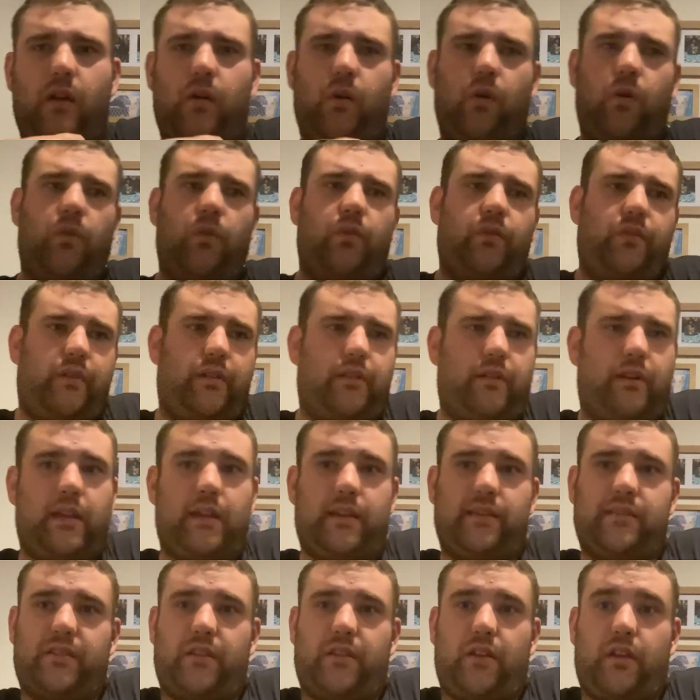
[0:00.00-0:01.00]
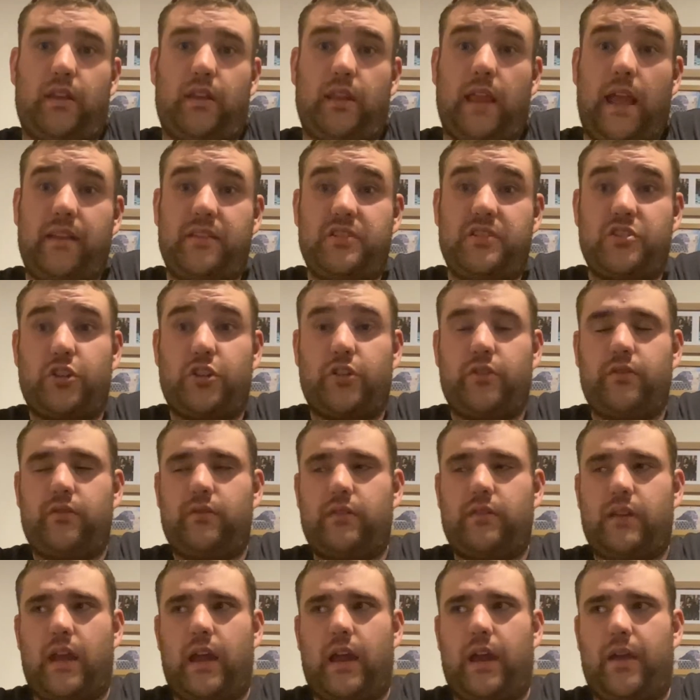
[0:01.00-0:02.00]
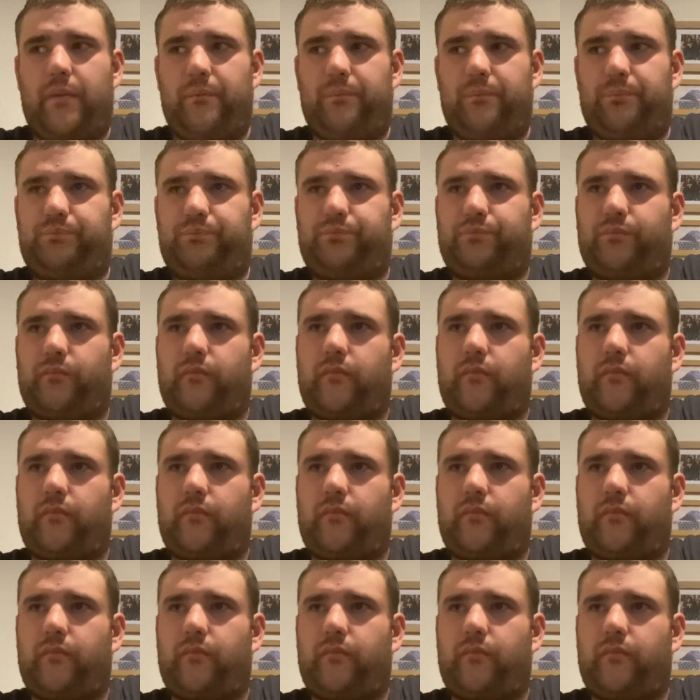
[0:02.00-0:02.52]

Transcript: or, uh, a late student. Um,